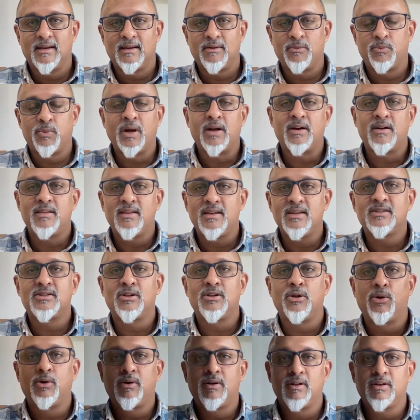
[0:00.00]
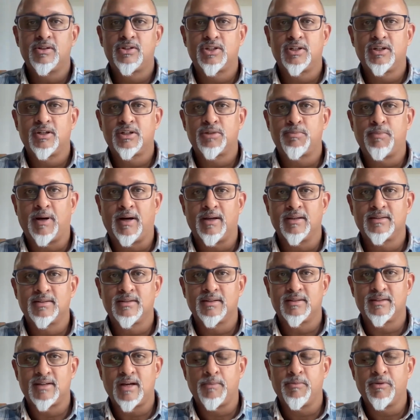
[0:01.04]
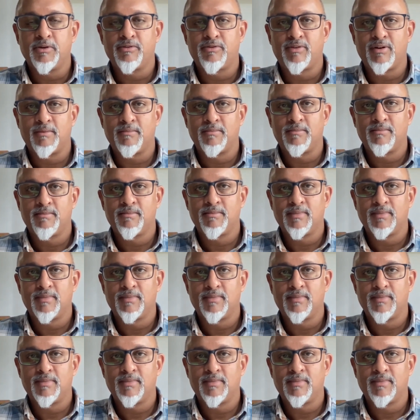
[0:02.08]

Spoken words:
where are these local church pastors coming from?